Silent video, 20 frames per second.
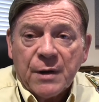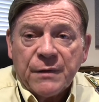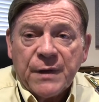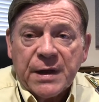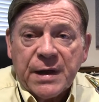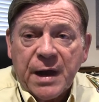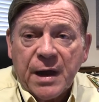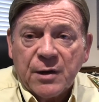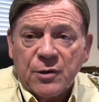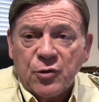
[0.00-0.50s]
They
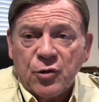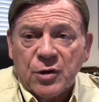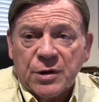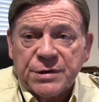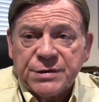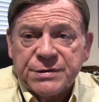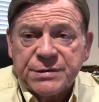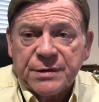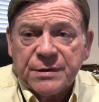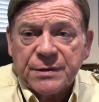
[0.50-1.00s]
can't do
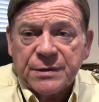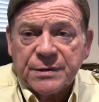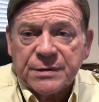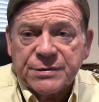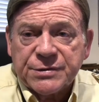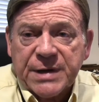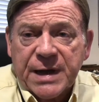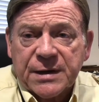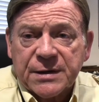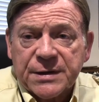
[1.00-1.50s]

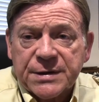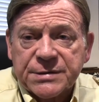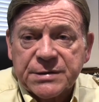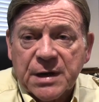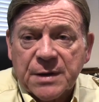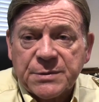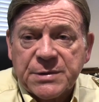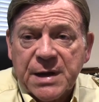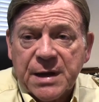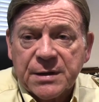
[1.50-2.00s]
exactly the
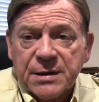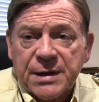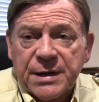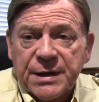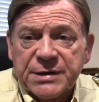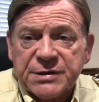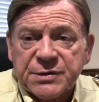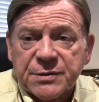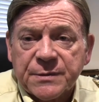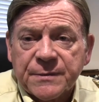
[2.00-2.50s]
same
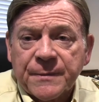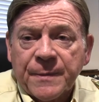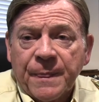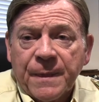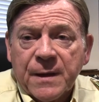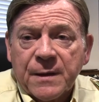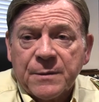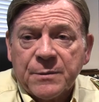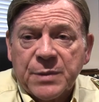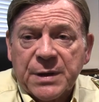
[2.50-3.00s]
techniques,
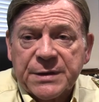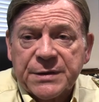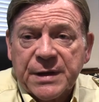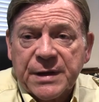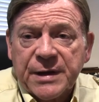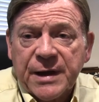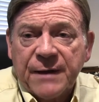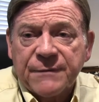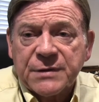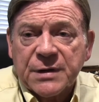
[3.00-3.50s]
but they
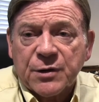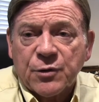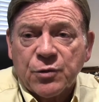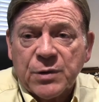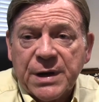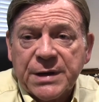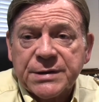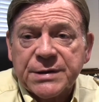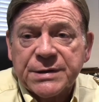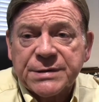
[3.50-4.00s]
have to
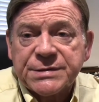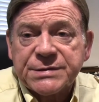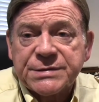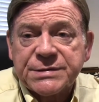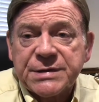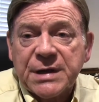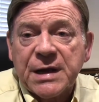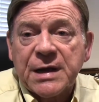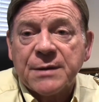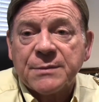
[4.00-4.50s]
create the
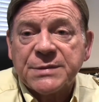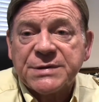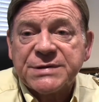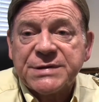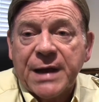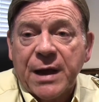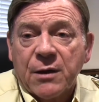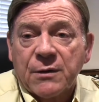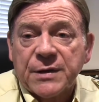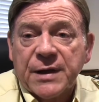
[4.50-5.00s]
same
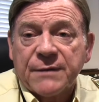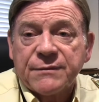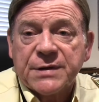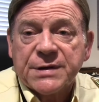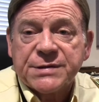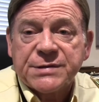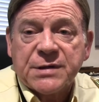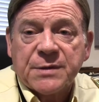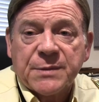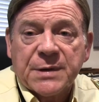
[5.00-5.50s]
sound. They have to
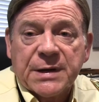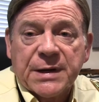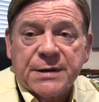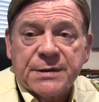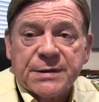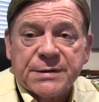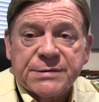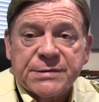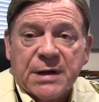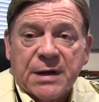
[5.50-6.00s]
simulate
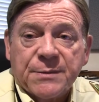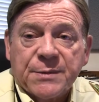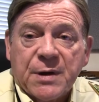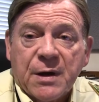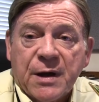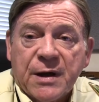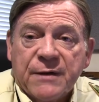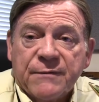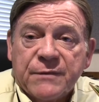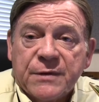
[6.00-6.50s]
the same
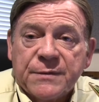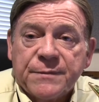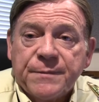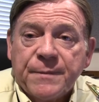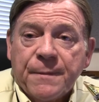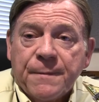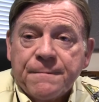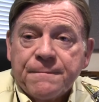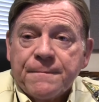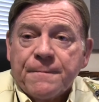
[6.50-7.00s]
kind of a
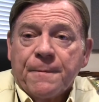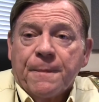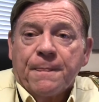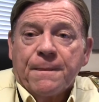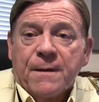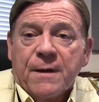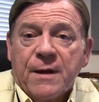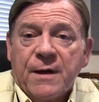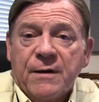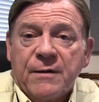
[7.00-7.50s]

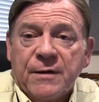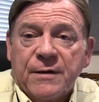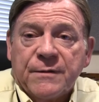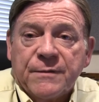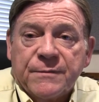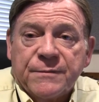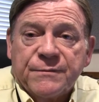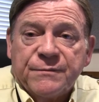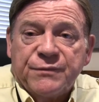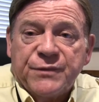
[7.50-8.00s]

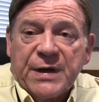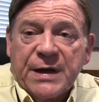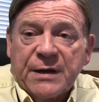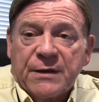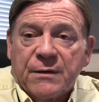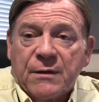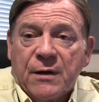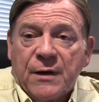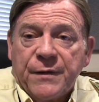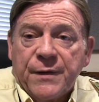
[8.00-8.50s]

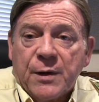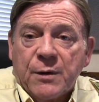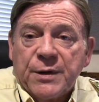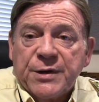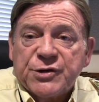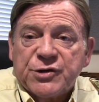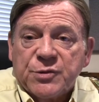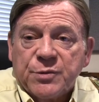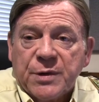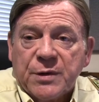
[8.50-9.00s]
thing on their
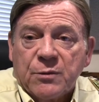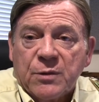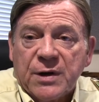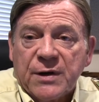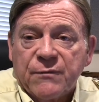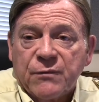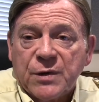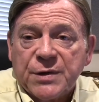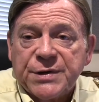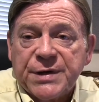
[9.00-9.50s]
instrument,
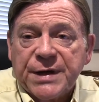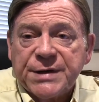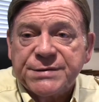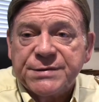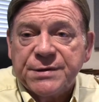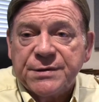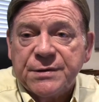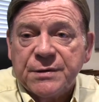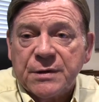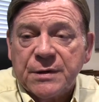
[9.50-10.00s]
whatever it takes
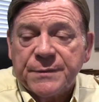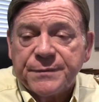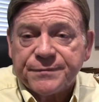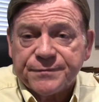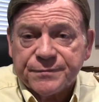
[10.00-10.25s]
to do it.